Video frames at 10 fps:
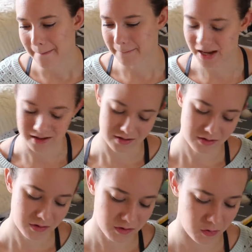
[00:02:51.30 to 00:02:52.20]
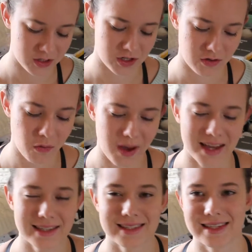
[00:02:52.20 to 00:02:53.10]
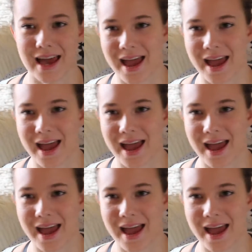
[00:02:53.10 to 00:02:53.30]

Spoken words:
by the Witch of the Waste,